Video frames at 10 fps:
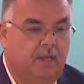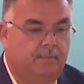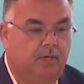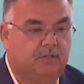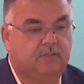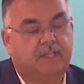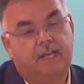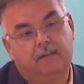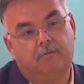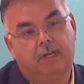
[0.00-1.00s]
Buses
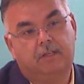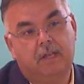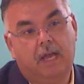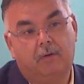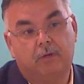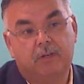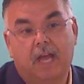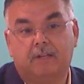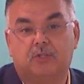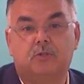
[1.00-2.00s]
that right now are
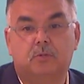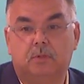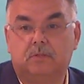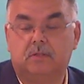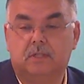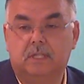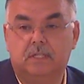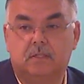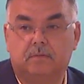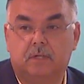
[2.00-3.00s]
not suitable to the
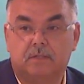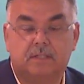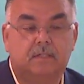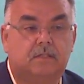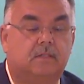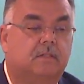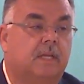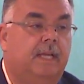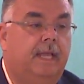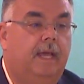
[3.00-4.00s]
needs of our citizens.
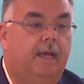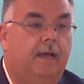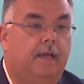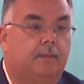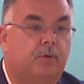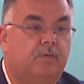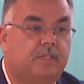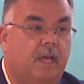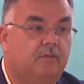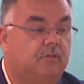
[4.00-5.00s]
The
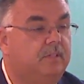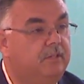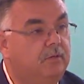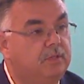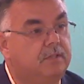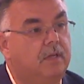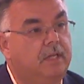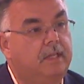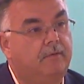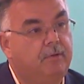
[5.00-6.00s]
previous council did do a
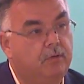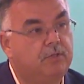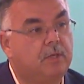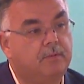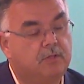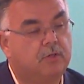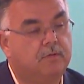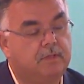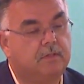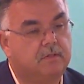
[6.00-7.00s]
study. They reduced some of the
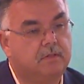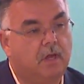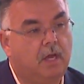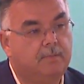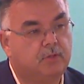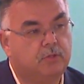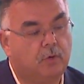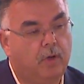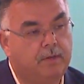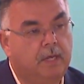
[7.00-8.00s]
services and time and
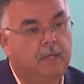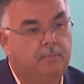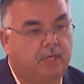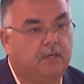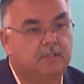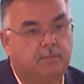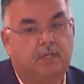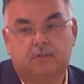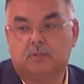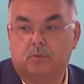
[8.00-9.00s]
so on, because the
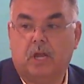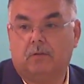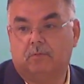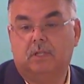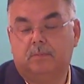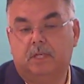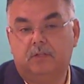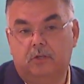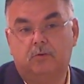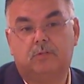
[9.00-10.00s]
buses were not really
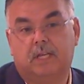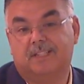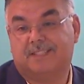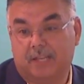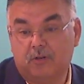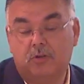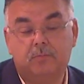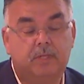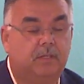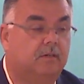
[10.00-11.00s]
being used as they
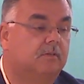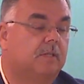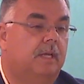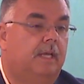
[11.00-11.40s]
could be used.